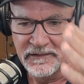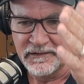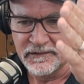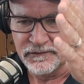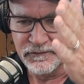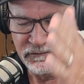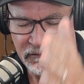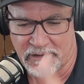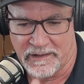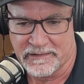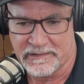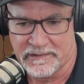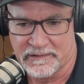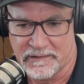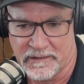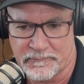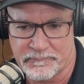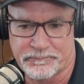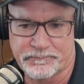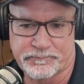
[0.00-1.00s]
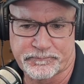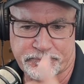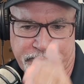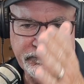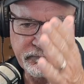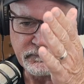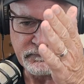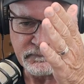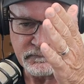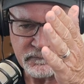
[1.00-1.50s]
You're lining up
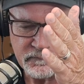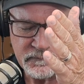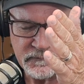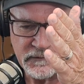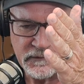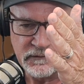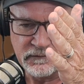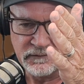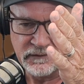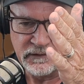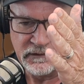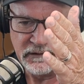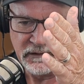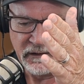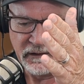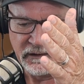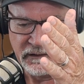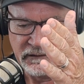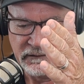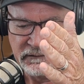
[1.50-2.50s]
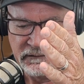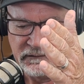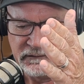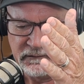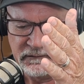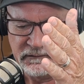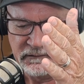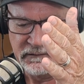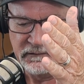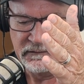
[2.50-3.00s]
the
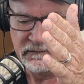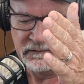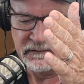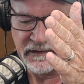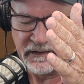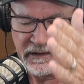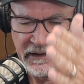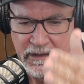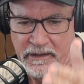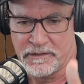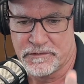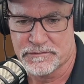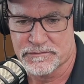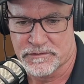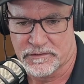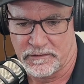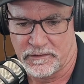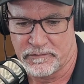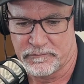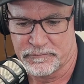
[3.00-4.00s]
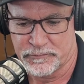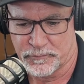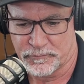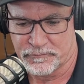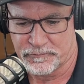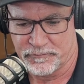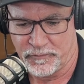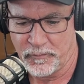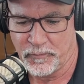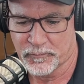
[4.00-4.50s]
edge of your
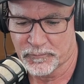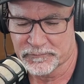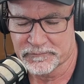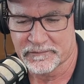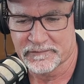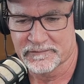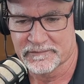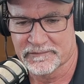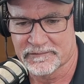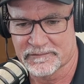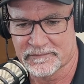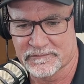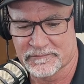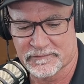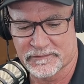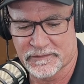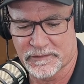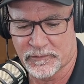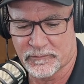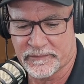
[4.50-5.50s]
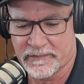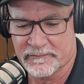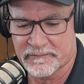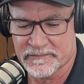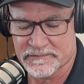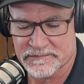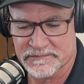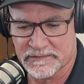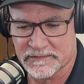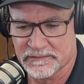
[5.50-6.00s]
phone, in the
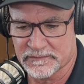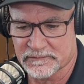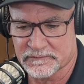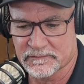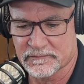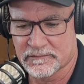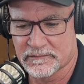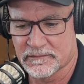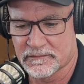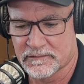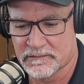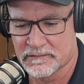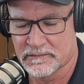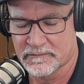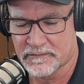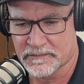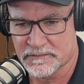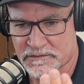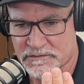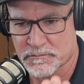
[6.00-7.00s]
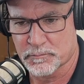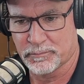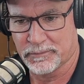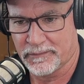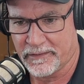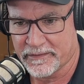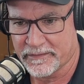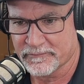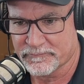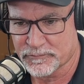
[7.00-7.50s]
scene, the
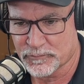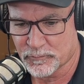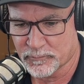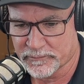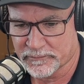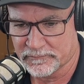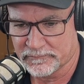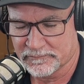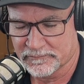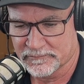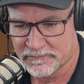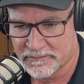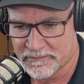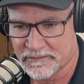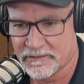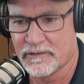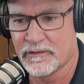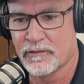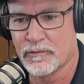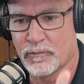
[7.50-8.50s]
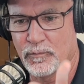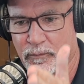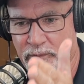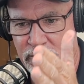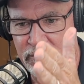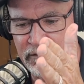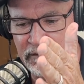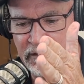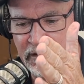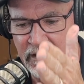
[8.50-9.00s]
display, if you will,
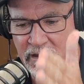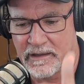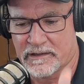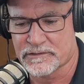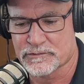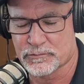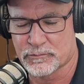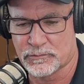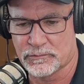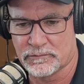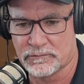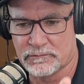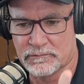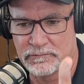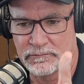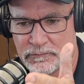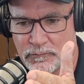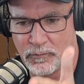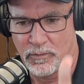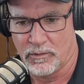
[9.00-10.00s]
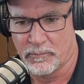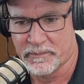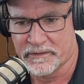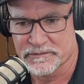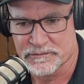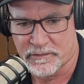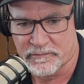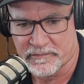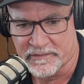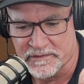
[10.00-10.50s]
with the actual wall. Make
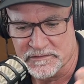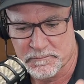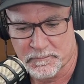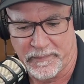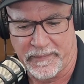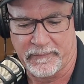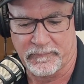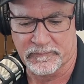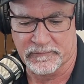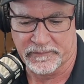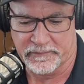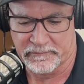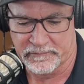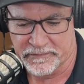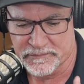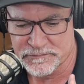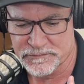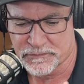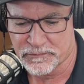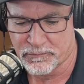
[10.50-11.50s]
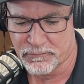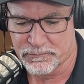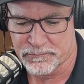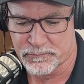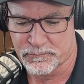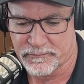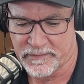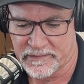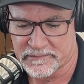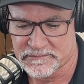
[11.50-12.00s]
sure everything's parallel as you go
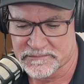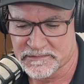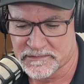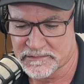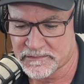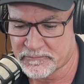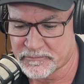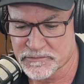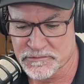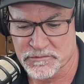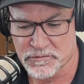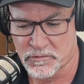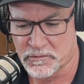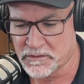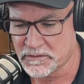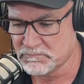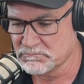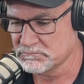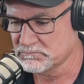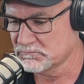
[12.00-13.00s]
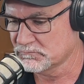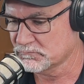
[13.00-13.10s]
through that scene. If it's crooked,